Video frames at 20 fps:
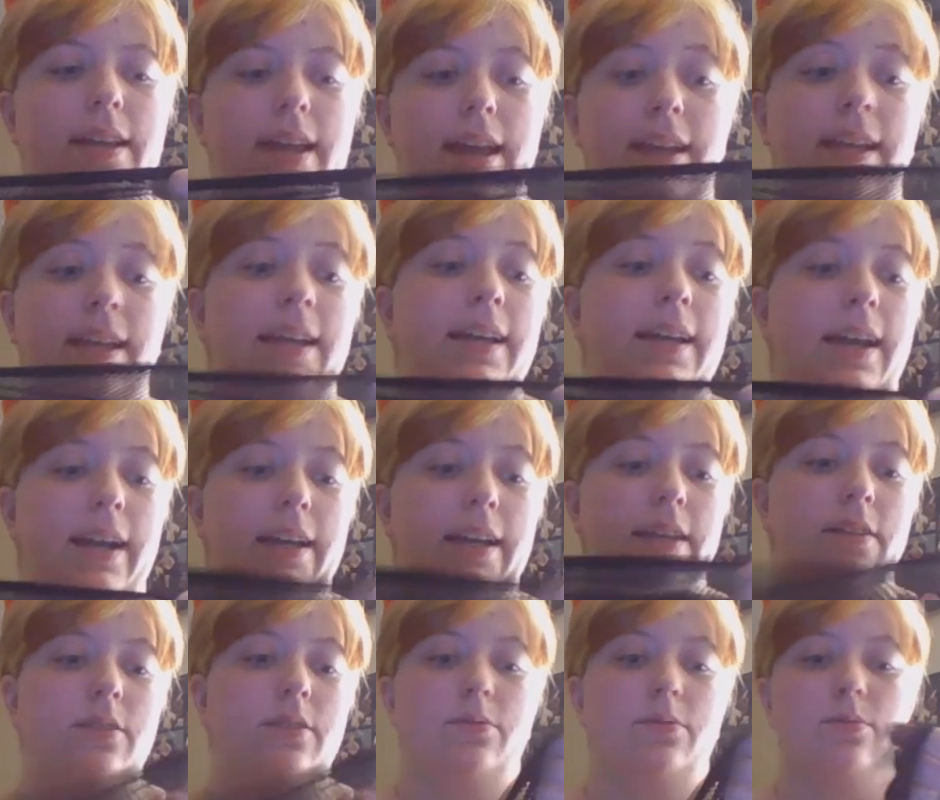any kind
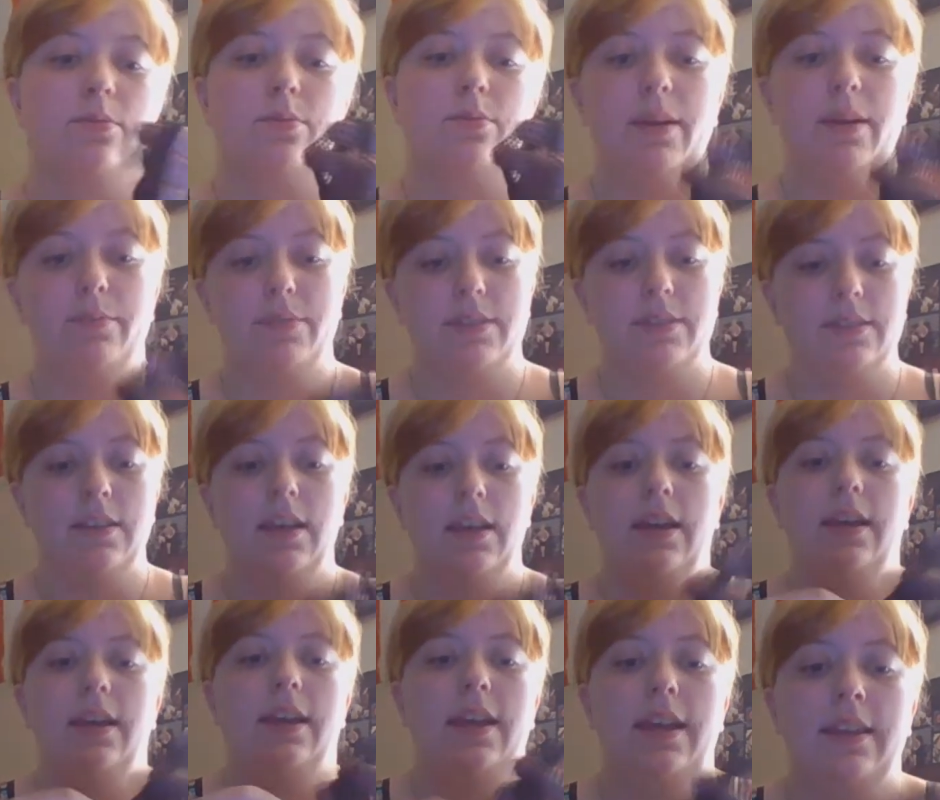of rips
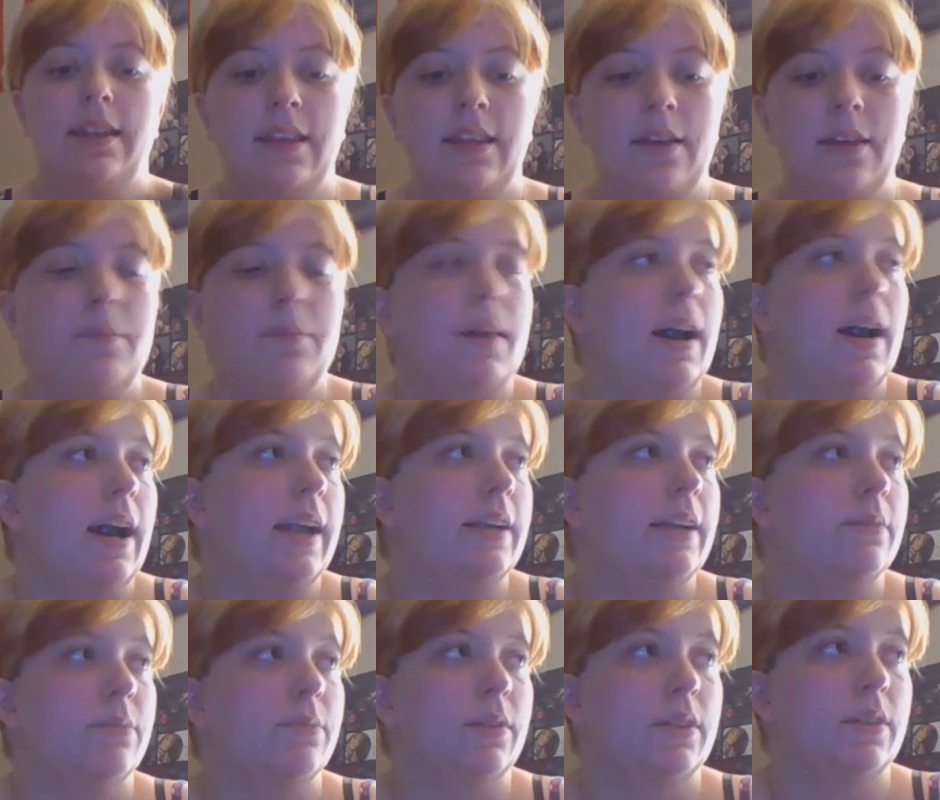in them,
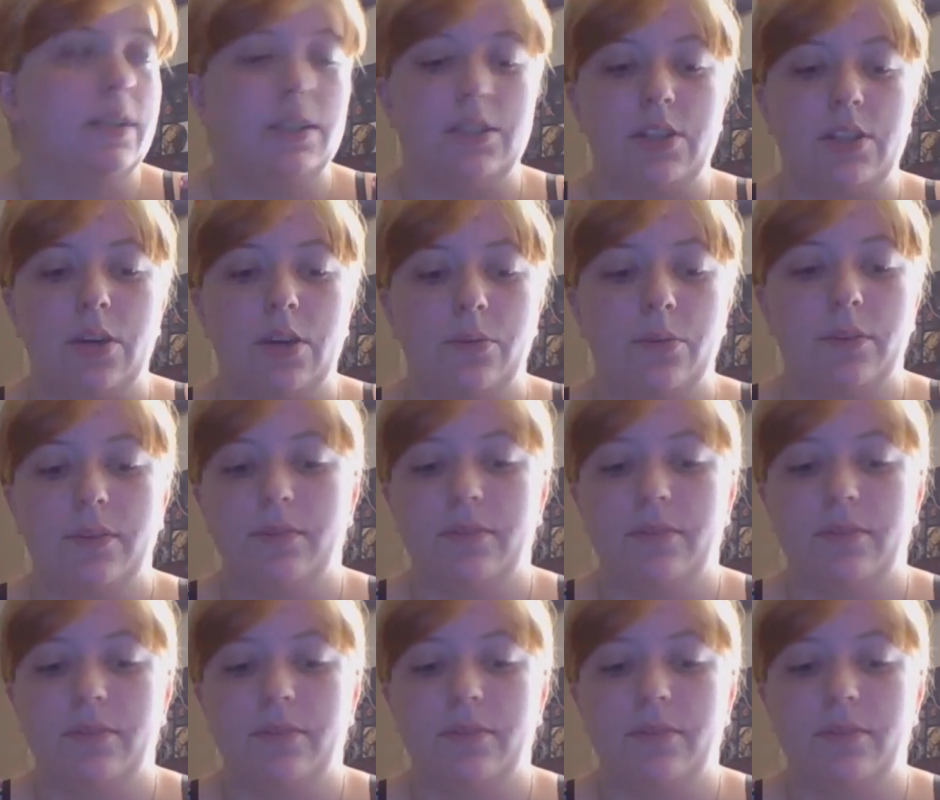I really don't